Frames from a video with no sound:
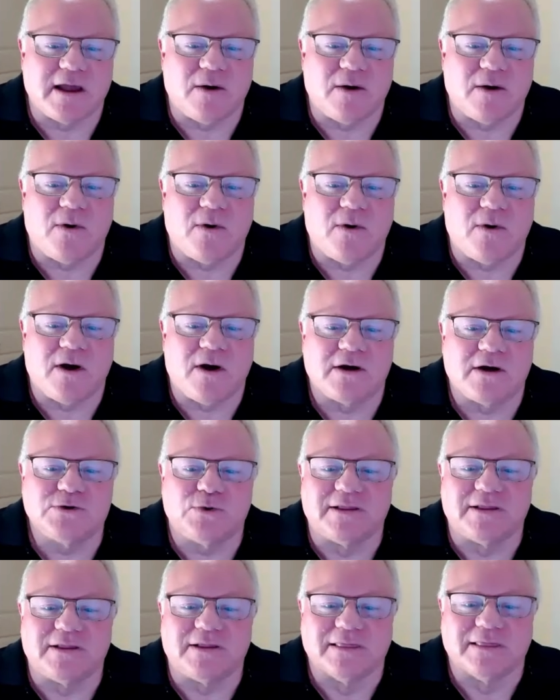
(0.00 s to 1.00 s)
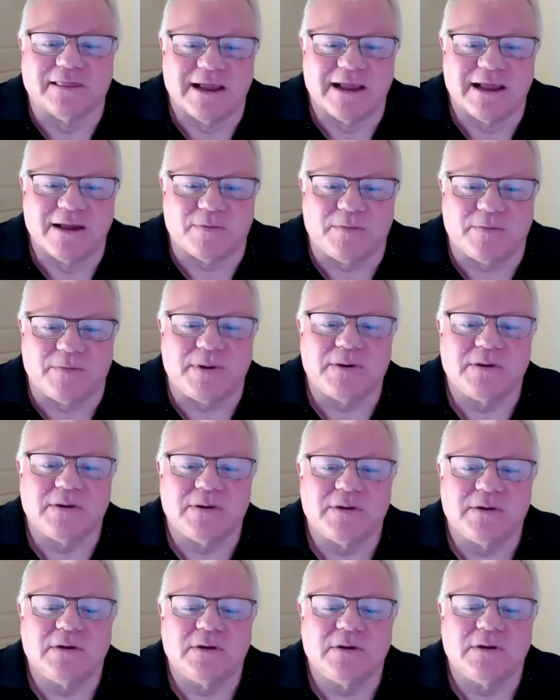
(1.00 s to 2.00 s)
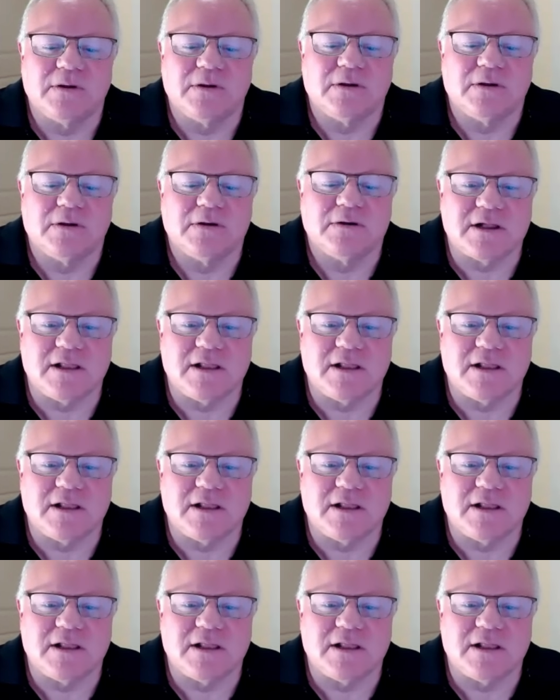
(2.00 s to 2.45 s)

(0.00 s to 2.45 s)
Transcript: walked with a limp to